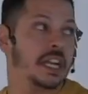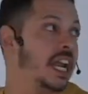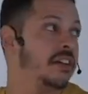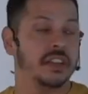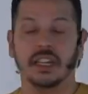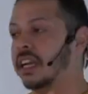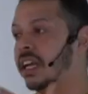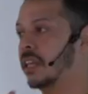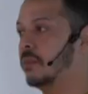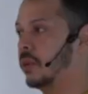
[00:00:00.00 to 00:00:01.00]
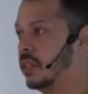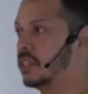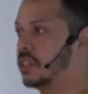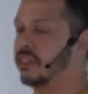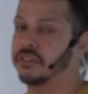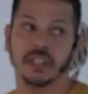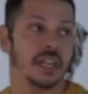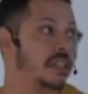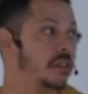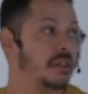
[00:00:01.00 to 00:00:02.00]
and after that I get the prediction for
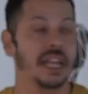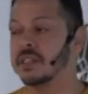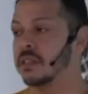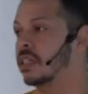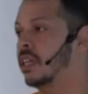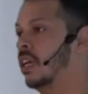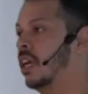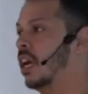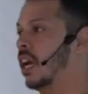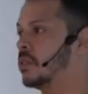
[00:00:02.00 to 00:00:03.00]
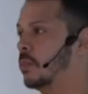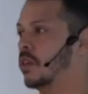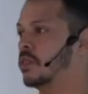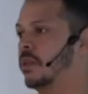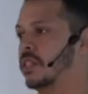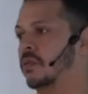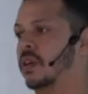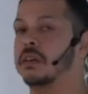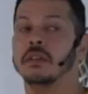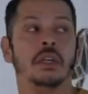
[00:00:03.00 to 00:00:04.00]
that. So it's possible as
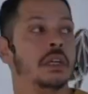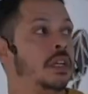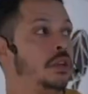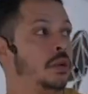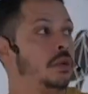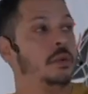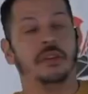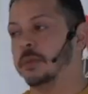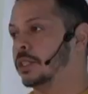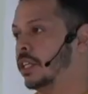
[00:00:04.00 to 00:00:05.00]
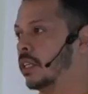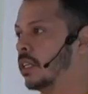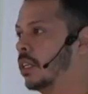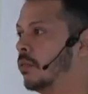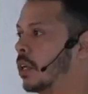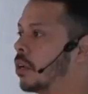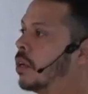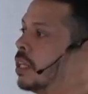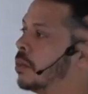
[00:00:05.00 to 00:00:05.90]
well do with machine learning, where you create a